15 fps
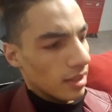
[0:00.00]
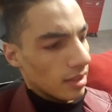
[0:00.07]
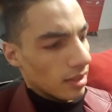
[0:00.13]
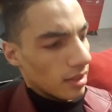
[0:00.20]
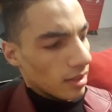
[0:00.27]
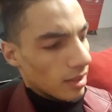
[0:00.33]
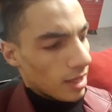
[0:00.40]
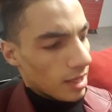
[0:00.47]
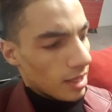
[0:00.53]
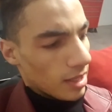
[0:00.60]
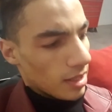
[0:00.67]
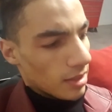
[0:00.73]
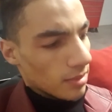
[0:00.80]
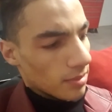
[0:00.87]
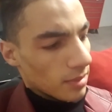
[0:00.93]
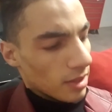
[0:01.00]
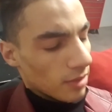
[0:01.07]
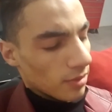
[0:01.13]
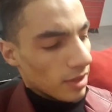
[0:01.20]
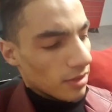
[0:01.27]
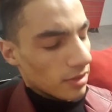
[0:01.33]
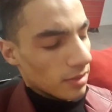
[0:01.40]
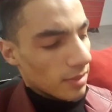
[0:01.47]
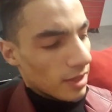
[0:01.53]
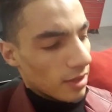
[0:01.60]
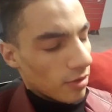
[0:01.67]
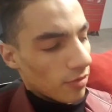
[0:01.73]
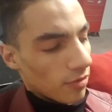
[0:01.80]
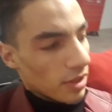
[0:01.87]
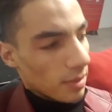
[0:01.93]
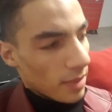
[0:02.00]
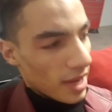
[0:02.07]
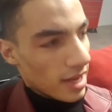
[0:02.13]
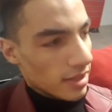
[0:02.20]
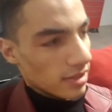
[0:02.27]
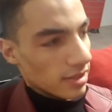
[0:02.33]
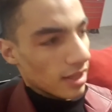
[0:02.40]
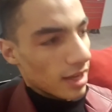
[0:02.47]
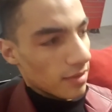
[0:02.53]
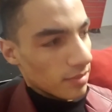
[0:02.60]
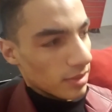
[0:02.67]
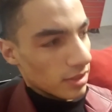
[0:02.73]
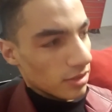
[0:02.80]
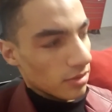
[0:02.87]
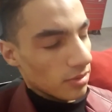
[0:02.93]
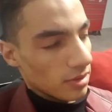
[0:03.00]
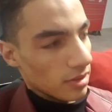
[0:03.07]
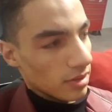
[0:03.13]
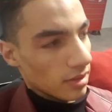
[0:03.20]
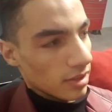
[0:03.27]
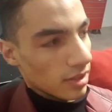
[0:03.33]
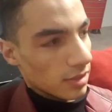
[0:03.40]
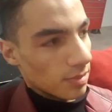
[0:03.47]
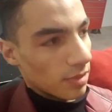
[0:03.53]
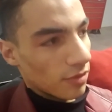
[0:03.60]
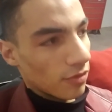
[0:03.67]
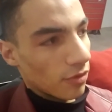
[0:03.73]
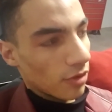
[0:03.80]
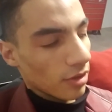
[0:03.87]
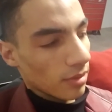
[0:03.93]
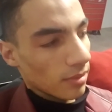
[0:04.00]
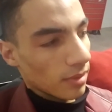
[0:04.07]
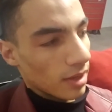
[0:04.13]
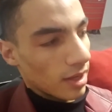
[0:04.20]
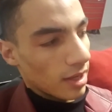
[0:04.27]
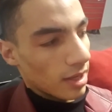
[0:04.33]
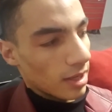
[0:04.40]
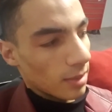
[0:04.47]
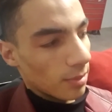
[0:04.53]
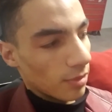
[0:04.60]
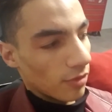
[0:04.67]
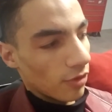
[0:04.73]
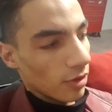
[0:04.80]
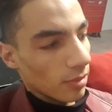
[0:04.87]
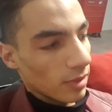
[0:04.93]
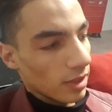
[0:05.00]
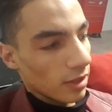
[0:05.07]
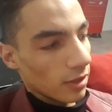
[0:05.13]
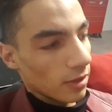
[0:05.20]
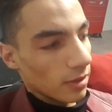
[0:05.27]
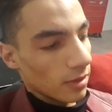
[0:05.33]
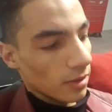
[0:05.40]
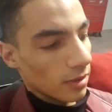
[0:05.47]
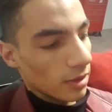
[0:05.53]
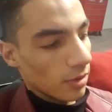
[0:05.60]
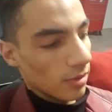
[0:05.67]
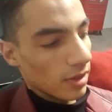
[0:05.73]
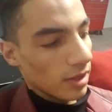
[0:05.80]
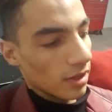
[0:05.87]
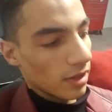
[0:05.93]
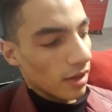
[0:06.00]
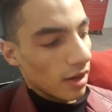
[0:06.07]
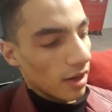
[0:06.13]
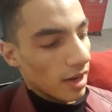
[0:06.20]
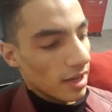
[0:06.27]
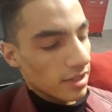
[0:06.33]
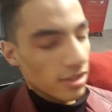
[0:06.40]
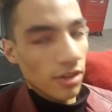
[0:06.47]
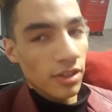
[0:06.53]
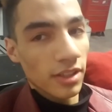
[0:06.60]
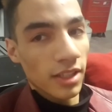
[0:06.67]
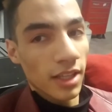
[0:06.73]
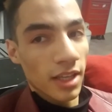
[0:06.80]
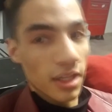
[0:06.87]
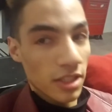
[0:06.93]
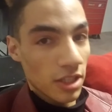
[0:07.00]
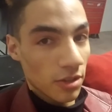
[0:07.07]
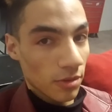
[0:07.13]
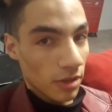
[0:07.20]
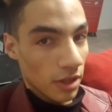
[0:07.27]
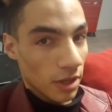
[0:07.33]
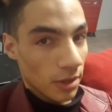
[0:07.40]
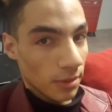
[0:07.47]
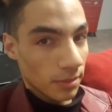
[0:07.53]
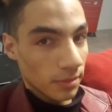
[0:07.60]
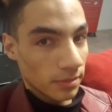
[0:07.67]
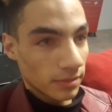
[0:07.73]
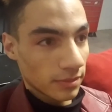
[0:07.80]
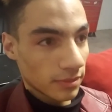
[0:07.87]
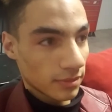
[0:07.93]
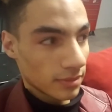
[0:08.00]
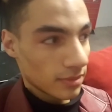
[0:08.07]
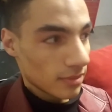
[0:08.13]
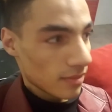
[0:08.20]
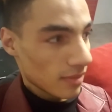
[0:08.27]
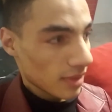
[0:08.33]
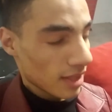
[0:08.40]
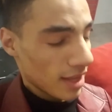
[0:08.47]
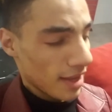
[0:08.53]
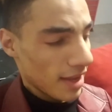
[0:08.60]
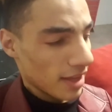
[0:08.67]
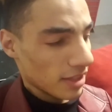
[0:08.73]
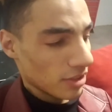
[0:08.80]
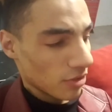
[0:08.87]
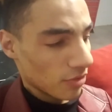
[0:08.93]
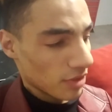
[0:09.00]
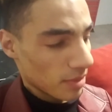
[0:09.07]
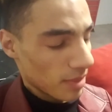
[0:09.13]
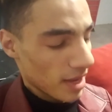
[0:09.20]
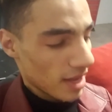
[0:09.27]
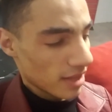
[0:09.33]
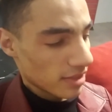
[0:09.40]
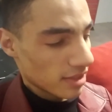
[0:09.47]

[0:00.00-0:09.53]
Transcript: over the past, I've been doing this performing career. I started it a year ago. And over the past